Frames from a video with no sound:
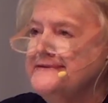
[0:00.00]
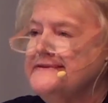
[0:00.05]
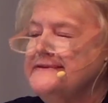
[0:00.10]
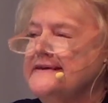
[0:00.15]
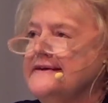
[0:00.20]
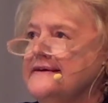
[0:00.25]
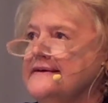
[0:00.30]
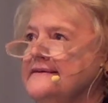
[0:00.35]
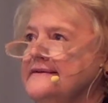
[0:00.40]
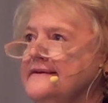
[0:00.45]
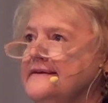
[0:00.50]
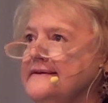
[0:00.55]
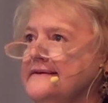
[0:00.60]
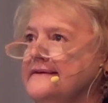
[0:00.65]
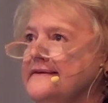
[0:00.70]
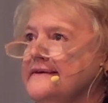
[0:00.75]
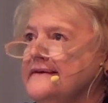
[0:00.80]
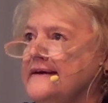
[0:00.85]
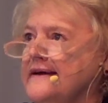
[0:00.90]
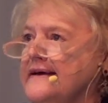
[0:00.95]
said,
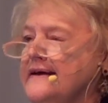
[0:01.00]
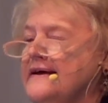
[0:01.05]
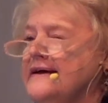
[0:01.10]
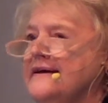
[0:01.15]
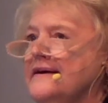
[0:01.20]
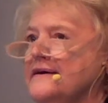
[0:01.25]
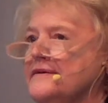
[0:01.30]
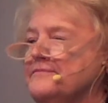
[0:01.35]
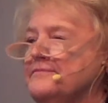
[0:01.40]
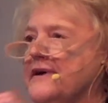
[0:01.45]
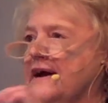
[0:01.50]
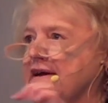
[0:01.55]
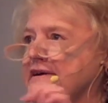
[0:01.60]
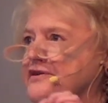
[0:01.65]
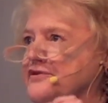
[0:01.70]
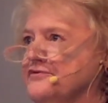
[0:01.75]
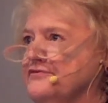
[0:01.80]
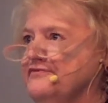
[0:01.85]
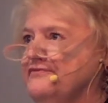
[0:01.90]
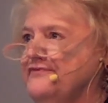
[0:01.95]
by
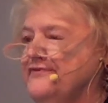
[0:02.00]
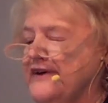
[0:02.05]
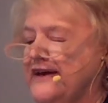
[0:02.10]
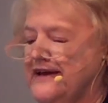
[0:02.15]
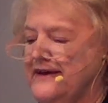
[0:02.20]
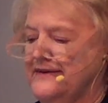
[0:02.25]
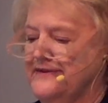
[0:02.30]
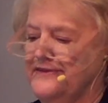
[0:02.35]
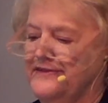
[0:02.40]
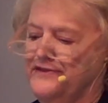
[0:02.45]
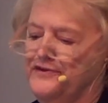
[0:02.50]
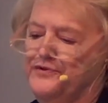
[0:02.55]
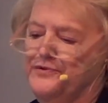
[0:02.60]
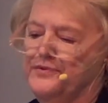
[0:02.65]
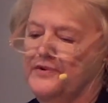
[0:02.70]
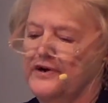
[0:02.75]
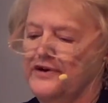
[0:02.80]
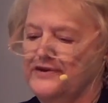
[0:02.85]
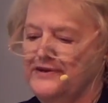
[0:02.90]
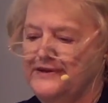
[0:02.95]
your faith you
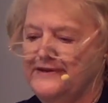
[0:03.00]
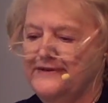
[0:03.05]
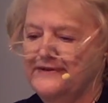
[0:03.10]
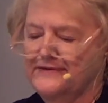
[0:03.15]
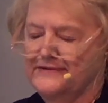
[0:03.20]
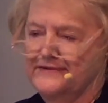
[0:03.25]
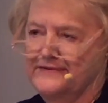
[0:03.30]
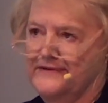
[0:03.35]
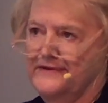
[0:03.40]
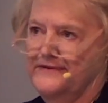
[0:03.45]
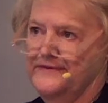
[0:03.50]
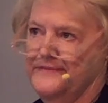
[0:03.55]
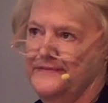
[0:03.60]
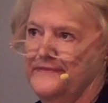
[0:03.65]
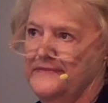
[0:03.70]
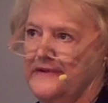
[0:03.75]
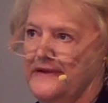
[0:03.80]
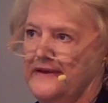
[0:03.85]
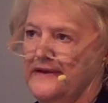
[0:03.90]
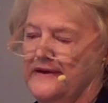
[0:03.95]
are healed.
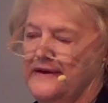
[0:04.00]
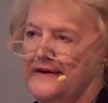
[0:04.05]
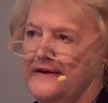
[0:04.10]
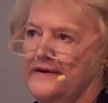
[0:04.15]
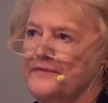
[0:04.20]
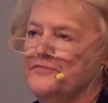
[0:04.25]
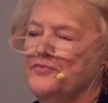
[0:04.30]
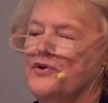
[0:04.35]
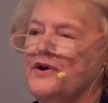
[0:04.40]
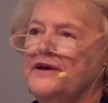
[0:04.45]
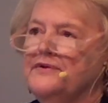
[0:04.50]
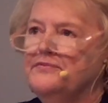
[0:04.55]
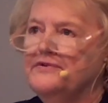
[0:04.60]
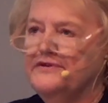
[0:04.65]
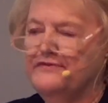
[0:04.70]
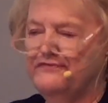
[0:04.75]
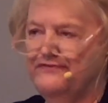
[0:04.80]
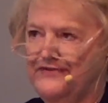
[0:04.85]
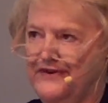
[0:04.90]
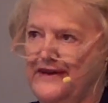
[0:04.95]
Pray with
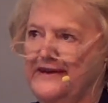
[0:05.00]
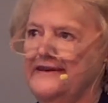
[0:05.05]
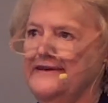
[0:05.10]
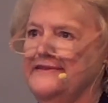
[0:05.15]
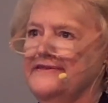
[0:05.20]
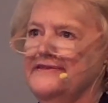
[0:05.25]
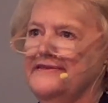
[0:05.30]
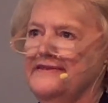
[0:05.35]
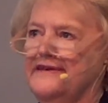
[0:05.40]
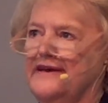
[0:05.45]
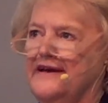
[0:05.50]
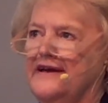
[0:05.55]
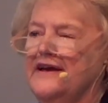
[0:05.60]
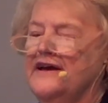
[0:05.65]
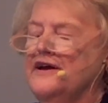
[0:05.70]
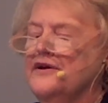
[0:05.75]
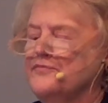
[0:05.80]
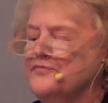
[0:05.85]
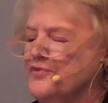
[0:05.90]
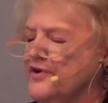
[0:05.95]
faith.
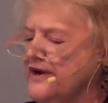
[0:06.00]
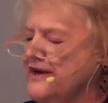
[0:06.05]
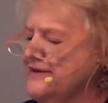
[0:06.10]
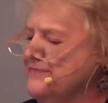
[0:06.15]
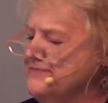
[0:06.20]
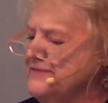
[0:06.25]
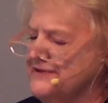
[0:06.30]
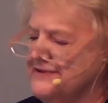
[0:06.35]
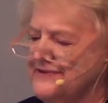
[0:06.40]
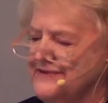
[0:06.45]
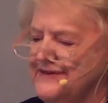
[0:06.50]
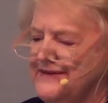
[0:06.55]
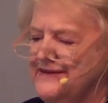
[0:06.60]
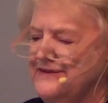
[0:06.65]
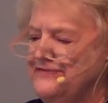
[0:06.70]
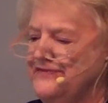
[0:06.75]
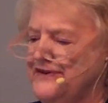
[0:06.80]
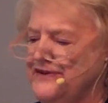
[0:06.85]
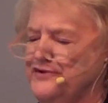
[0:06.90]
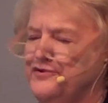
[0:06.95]
Pray
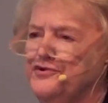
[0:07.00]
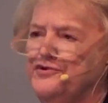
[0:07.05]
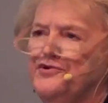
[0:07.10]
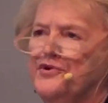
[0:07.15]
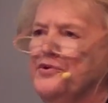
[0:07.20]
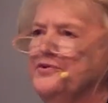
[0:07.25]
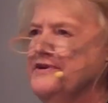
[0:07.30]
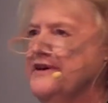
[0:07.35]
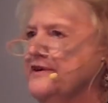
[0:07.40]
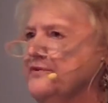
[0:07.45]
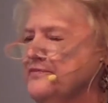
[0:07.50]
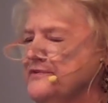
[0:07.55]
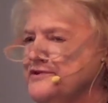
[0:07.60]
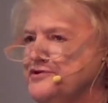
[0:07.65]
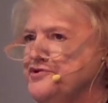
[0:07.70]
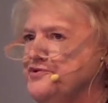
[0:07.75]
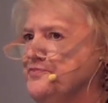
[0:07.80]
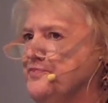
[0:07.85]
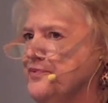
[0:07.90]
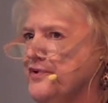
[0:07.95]
believing. You don't get
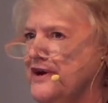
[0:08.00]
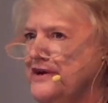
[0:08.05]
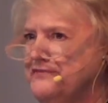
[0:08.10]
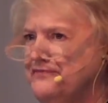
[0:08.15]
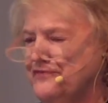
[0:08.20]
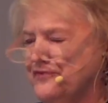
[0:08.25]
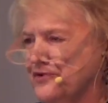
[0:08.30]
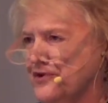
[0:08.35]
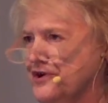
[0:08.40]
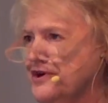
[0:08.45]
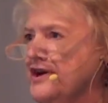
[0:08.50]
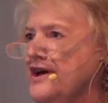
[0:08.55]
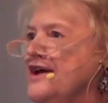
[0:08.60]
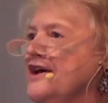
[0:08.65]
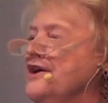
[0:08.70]
what you pray for.